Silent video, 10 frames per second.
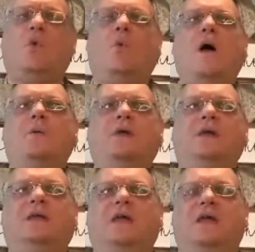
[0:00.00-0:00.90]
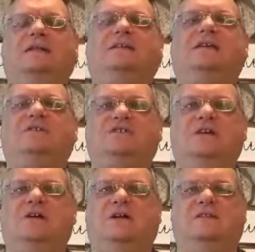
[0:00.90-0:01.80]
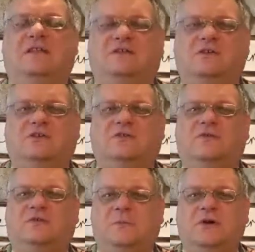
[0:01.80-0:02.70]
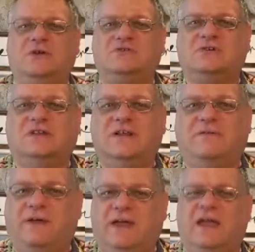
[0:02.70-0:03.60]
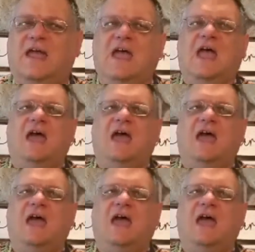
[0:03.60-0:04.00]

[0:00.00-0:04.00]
what we teach here at Centers for Spiritual Living